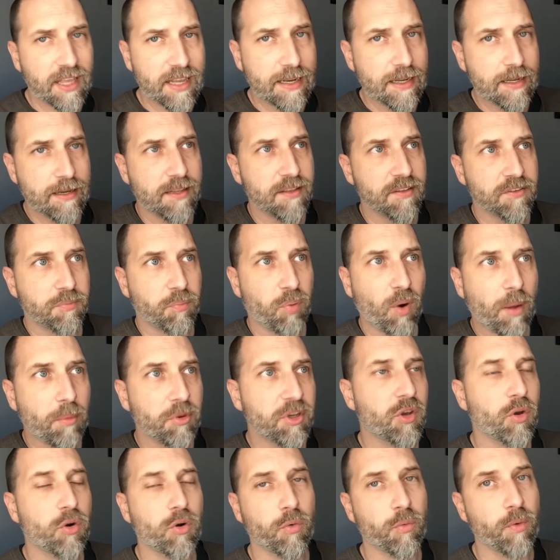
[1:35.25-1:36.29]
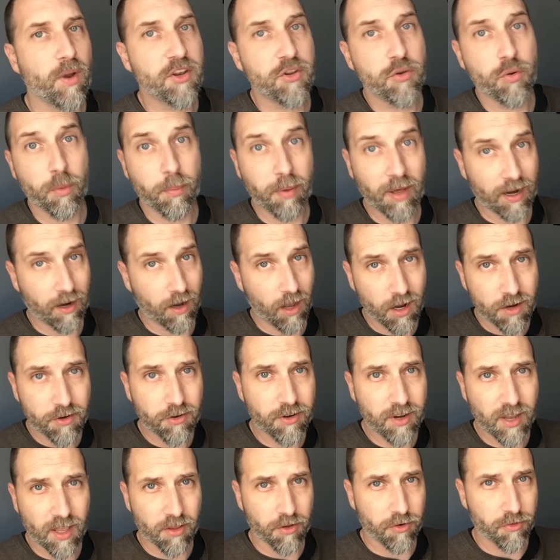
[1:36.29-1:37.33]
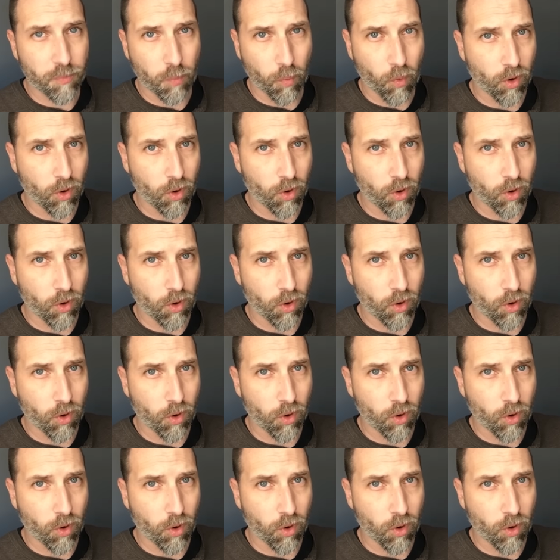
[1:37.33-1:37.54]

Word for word: in it is probably going to run you about one hundred dollars